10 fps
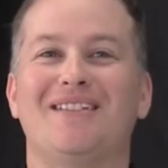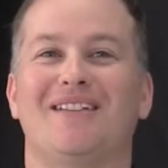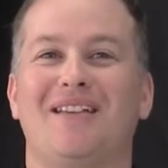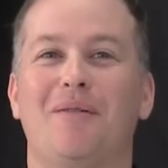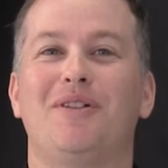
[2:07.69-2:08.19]
is a
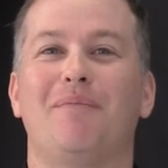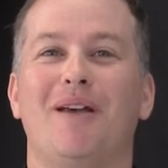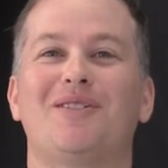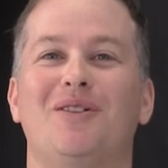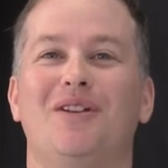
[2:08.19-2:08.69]
subject
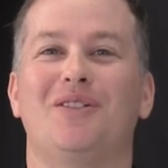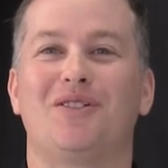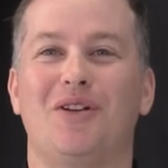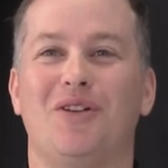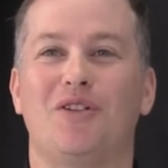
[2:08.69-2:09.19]
best suited to
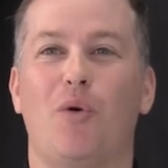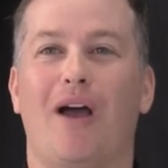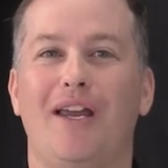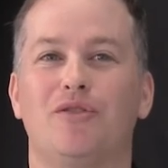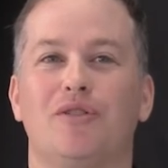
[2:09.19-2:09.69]
students who
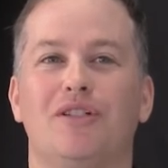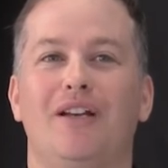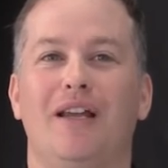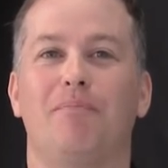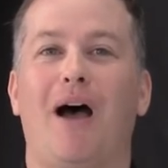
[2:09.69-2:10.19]
are
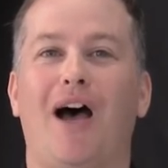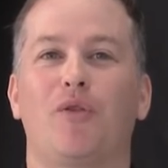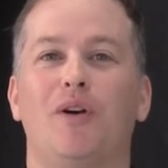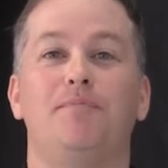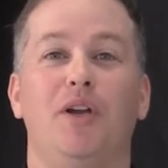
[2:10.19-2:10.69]
interested in
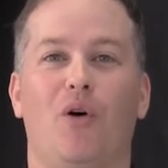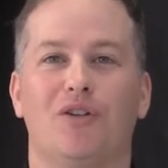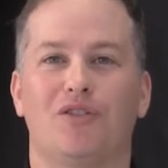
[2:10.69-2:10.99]
pathways beyond